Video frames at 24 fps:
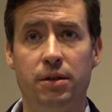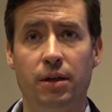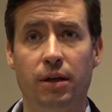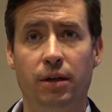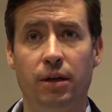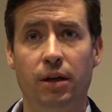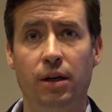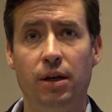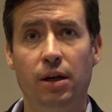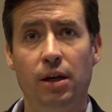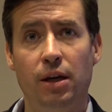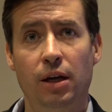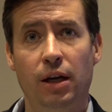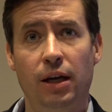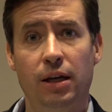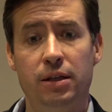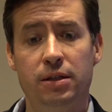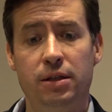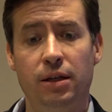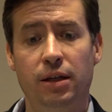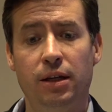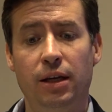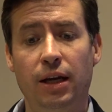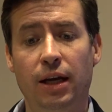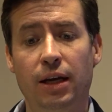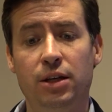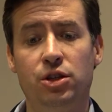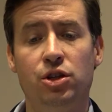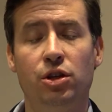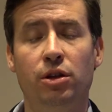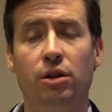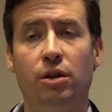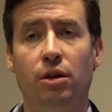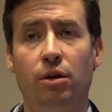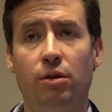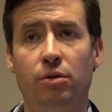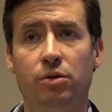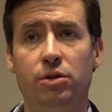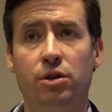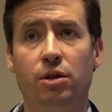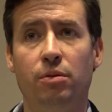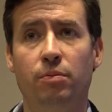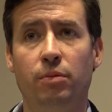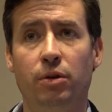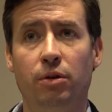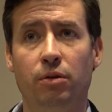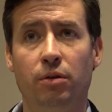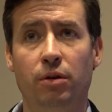And it's engaging those
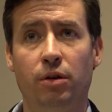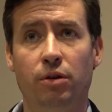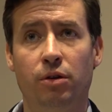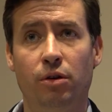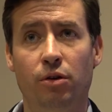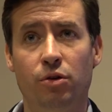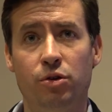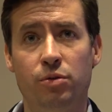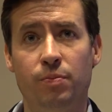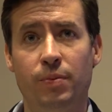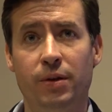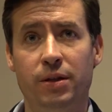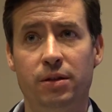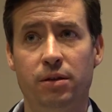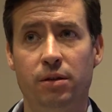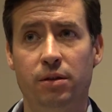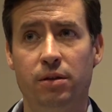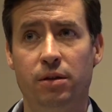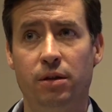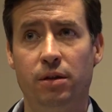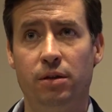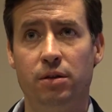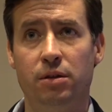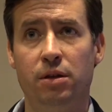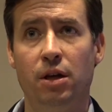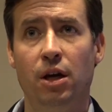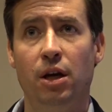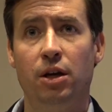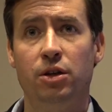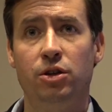businesses